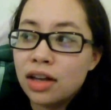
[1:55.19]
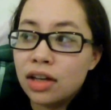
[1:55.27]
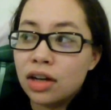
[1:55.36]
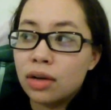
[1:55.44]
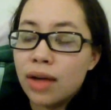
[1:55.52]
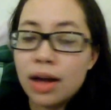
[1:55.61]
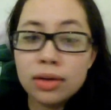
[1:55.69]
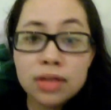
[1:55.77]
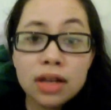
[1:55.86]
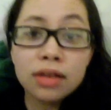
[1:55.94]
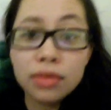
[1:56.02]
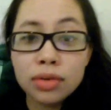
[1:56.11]
you know
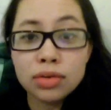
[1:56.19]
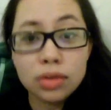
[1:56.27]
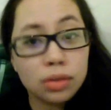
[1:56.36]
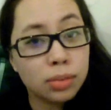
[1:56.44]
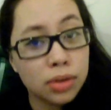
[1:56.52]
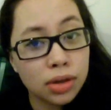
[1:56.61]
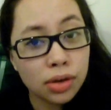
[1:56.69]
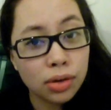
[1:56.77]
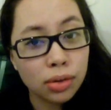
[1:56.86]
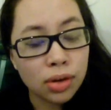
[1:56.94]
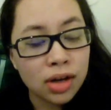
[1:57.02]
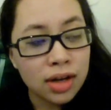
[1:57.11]
outside of YouTube
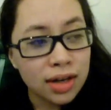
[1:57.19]
too.